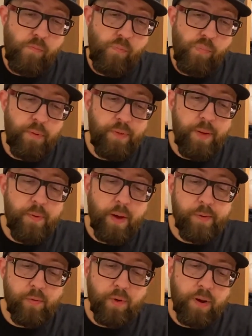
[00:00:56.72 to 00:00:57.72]
They probably
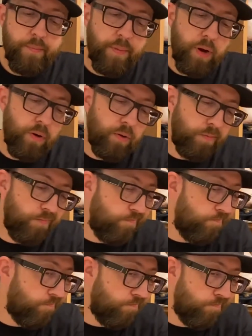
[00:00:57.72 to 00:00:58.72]
run about
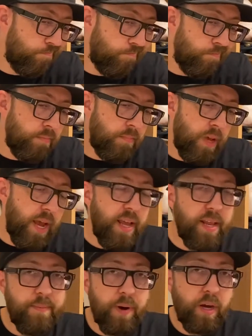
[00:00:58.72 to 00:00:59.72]
80
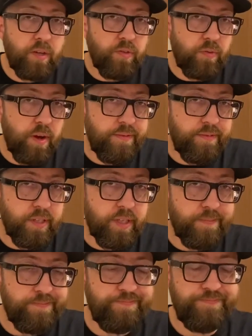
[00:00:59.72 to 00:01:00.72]
bucks roughly,
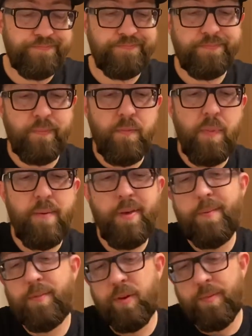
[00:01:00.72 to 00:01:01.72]
maybe up
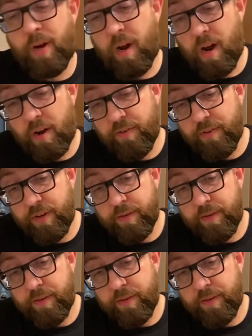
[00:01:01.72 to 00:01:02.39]
to about 100.